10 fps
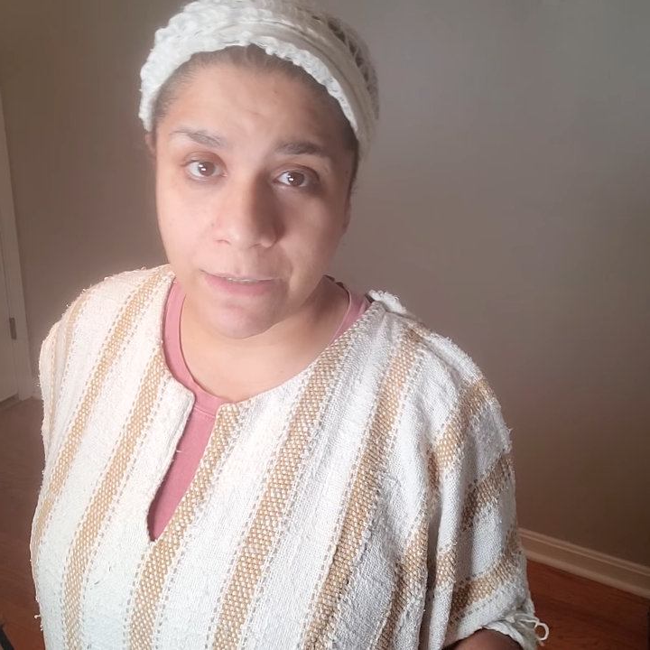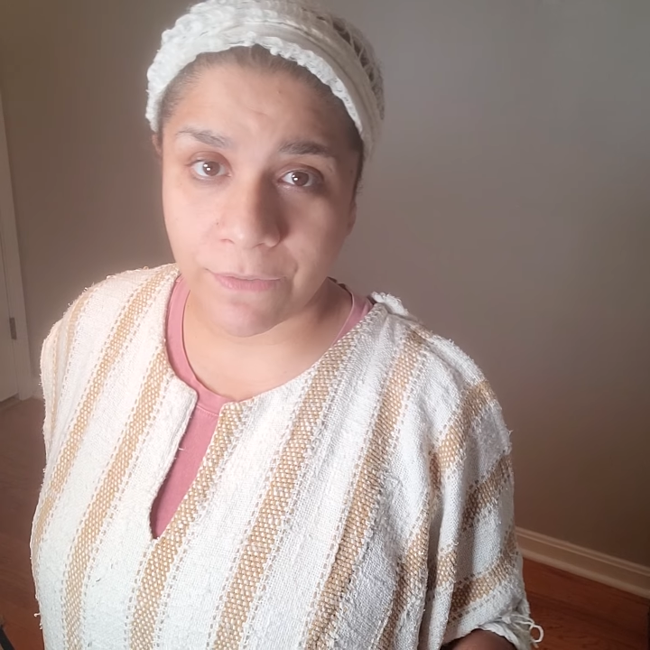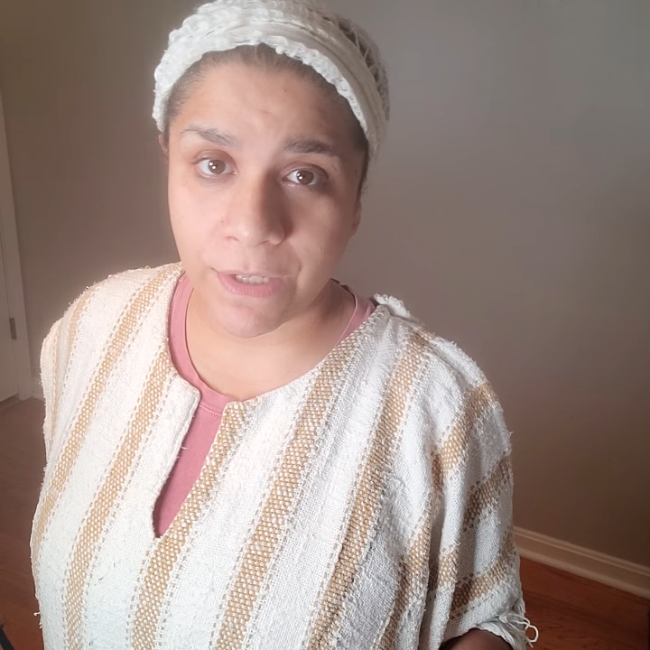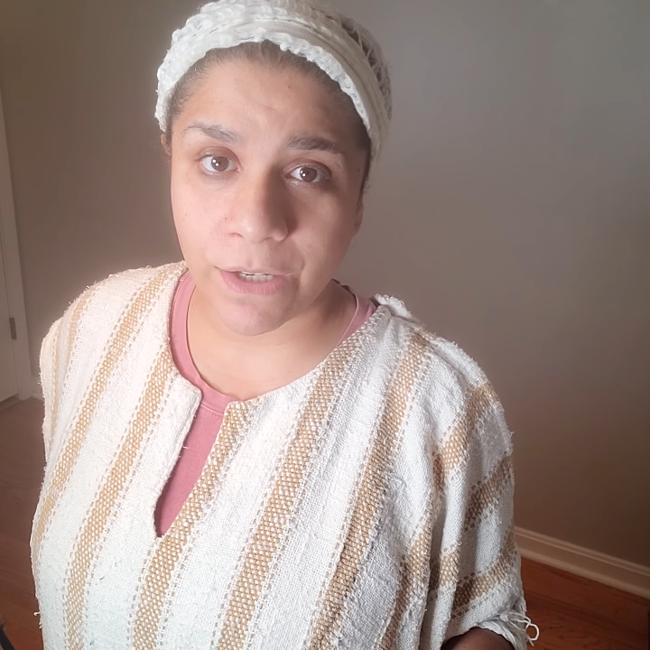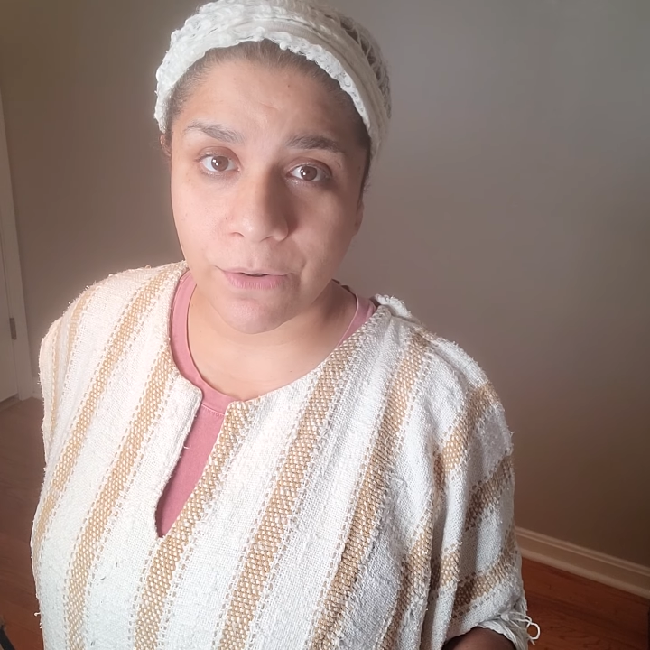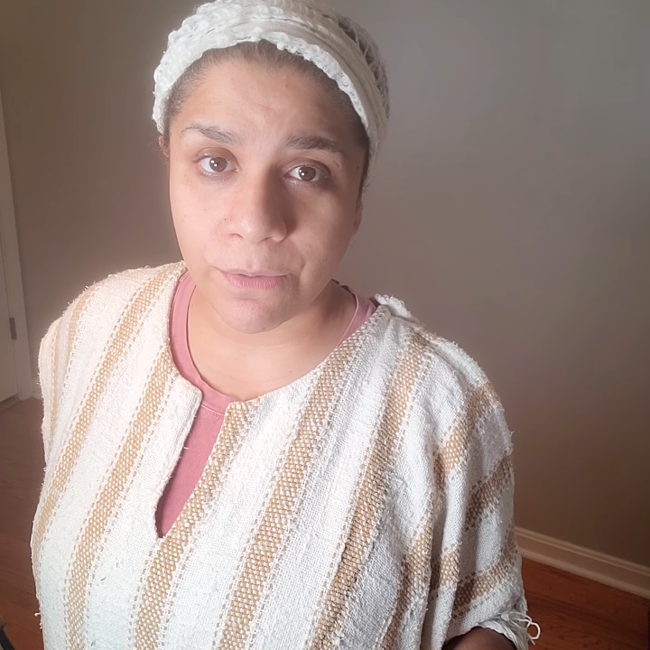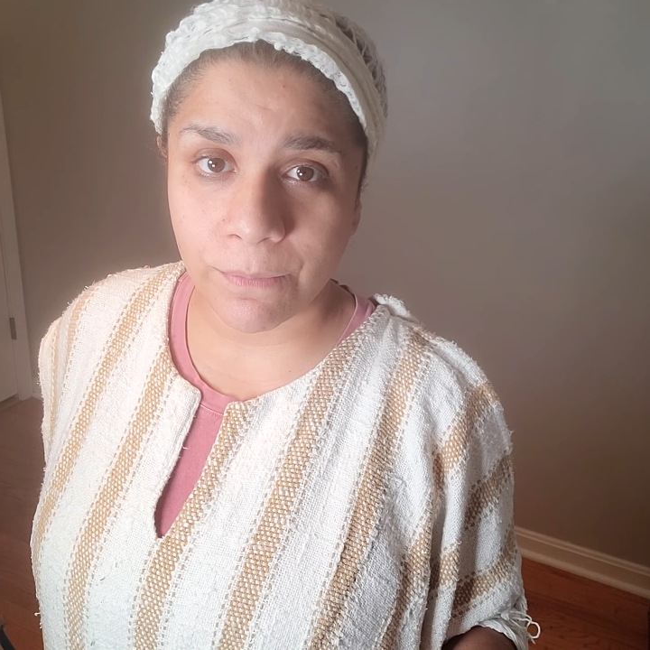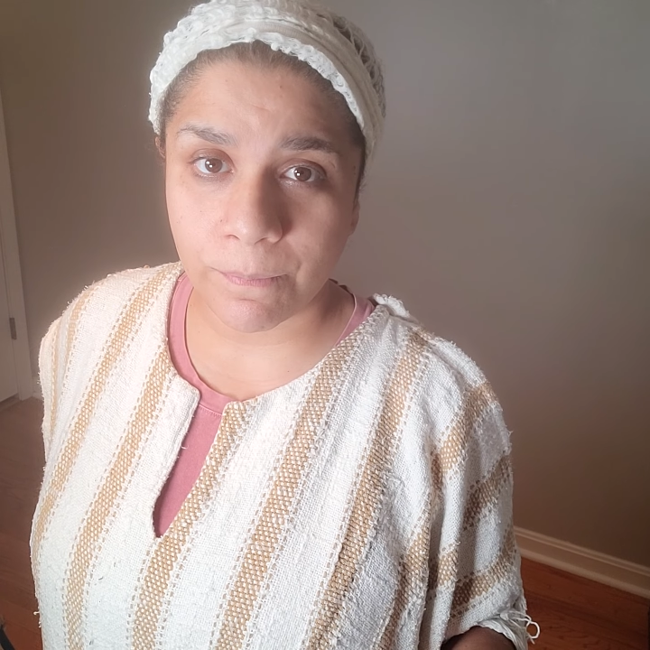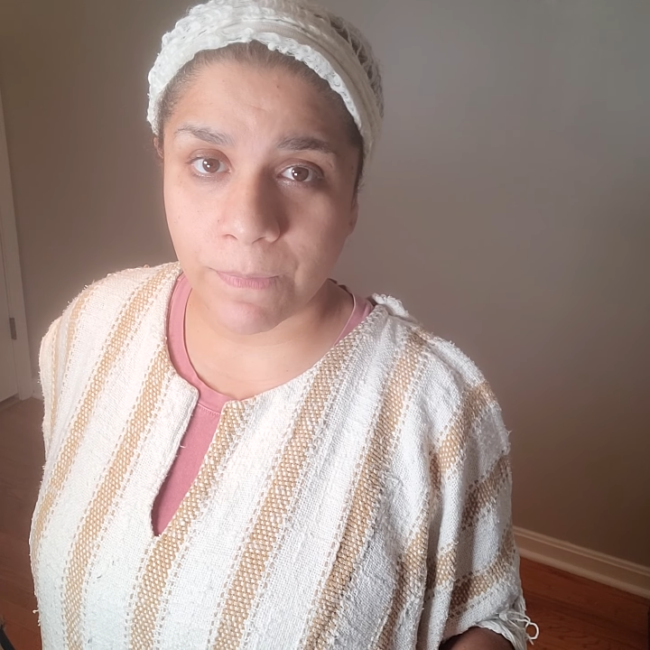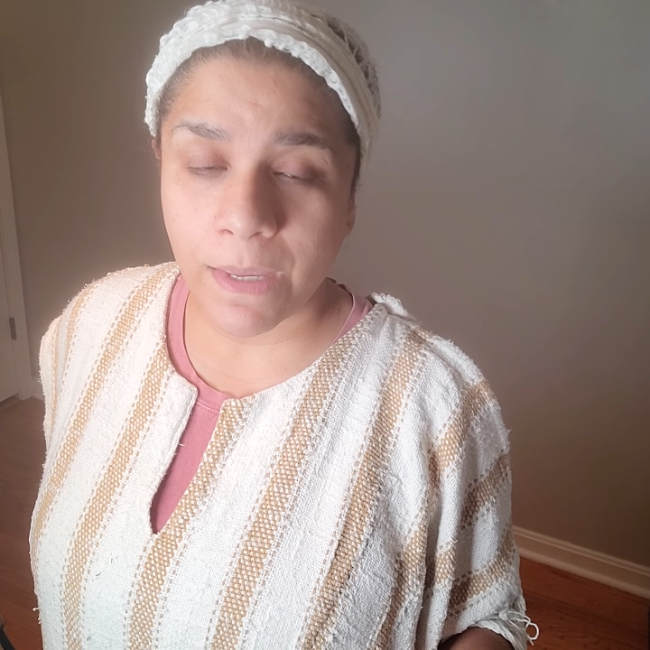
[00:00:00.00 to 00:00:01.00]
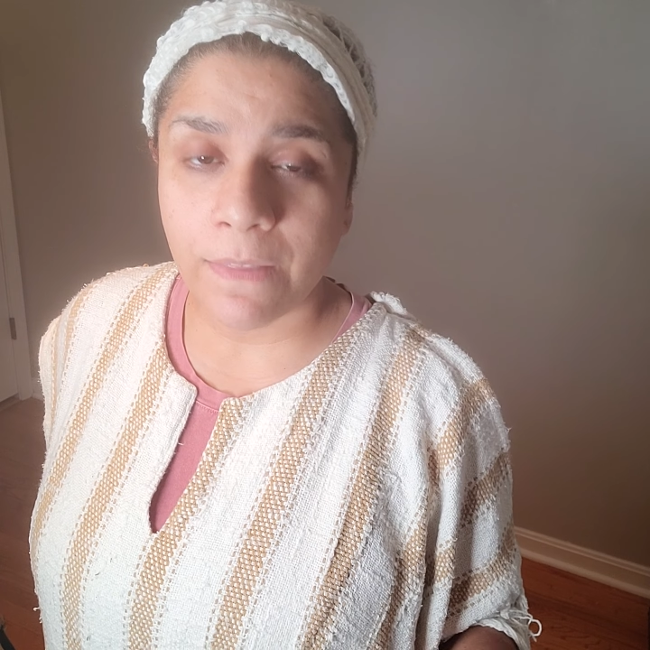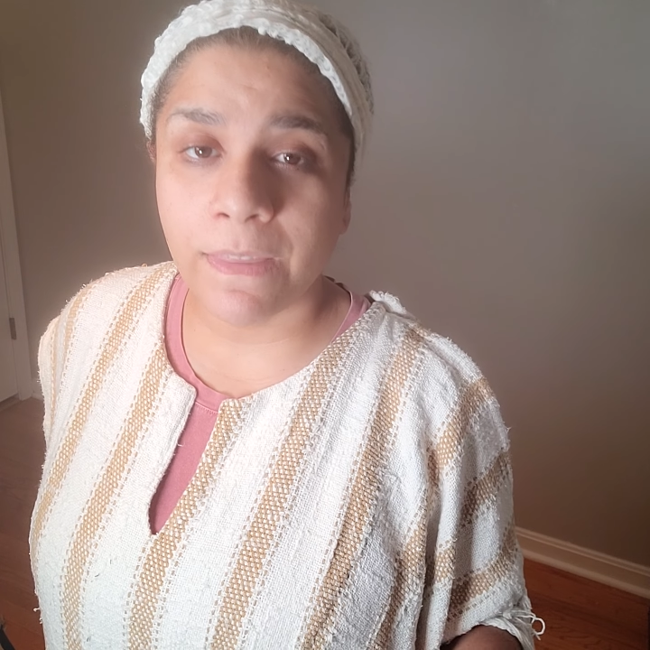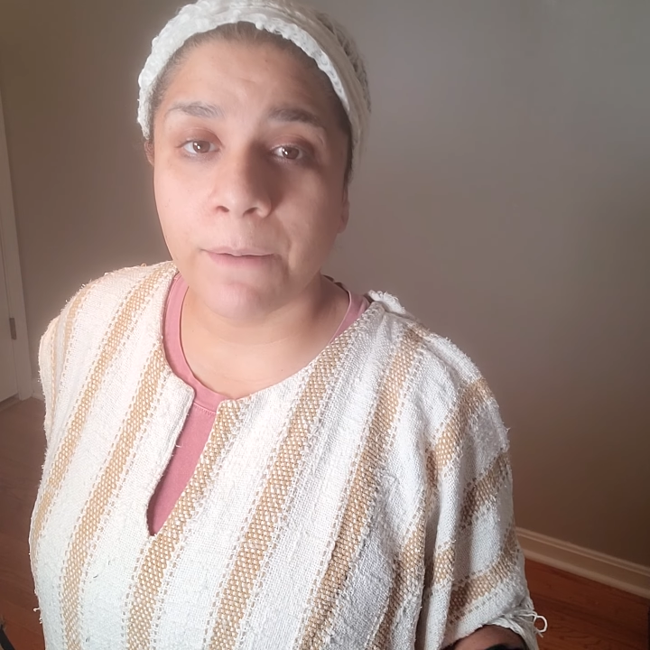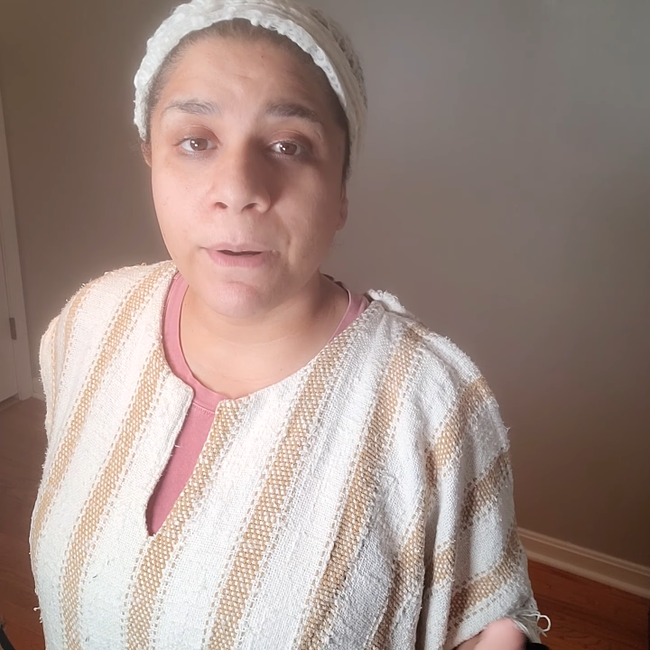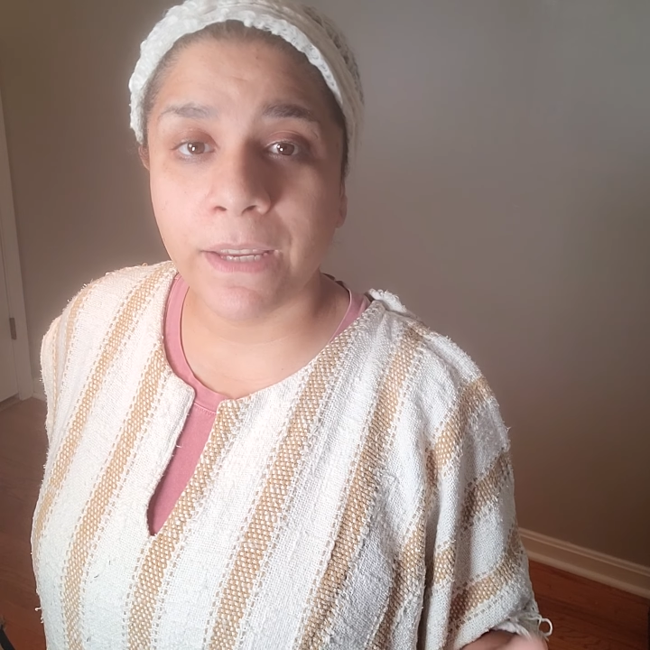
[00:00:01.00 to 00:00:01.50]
the video. They were